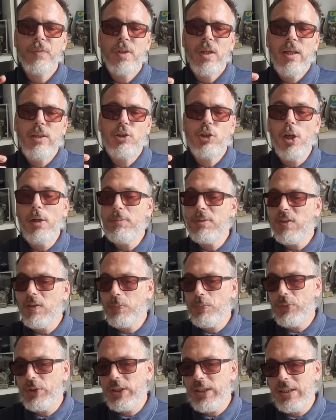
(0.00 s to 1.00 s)
In terms of
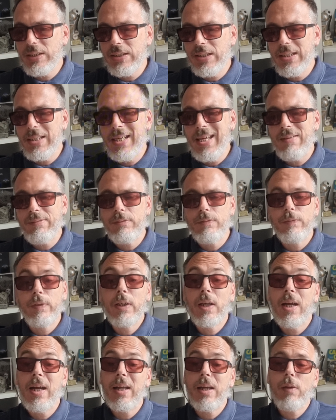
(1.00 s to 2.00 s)
predicted 11 for
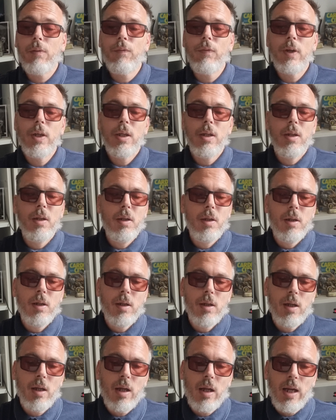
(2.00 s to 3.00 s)
Cardiff,
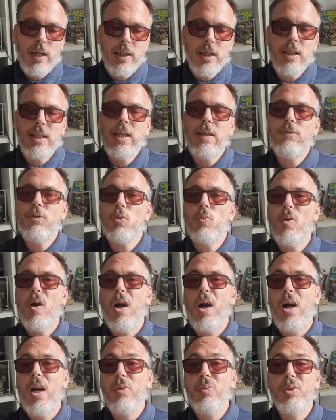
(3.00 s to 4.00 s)
I'm going to give you what
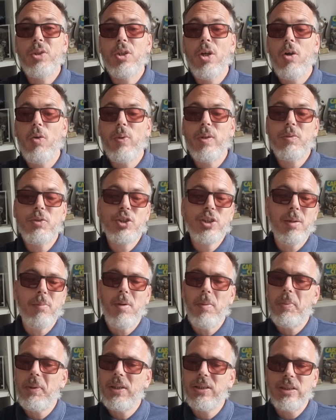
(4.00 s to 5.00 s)
I would go with, simply
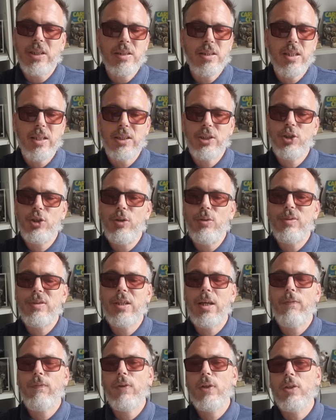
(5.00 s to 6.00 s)
because I think it's too
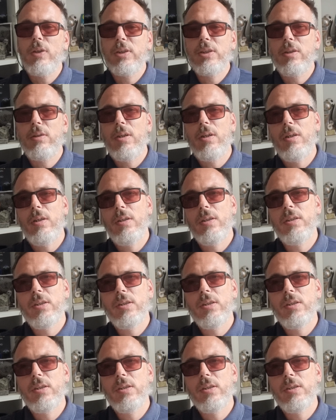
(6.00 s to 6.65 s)
difficult to